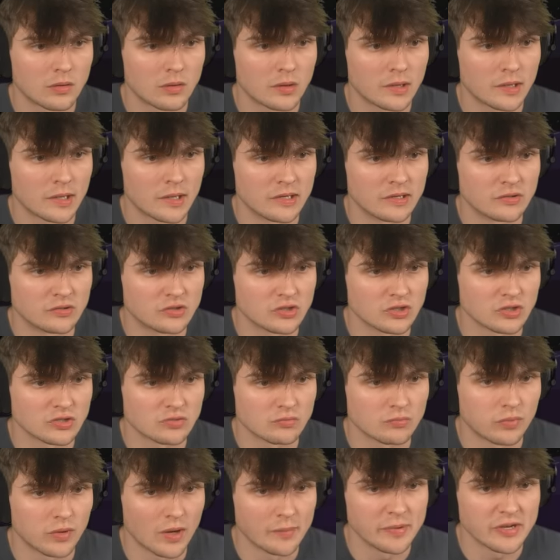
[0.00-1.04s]
And just
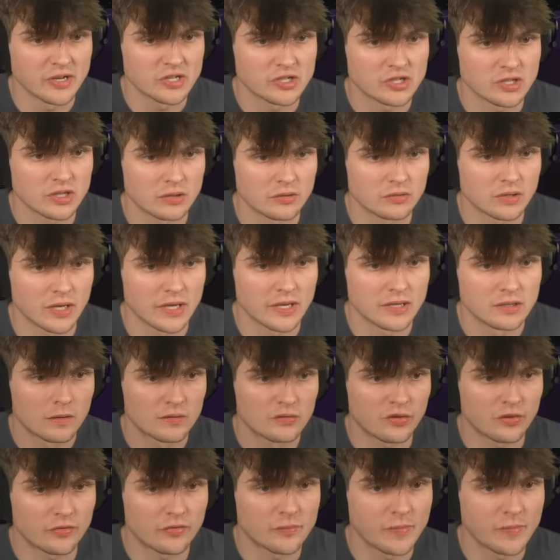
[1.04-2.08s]
rubbish. Okay. So from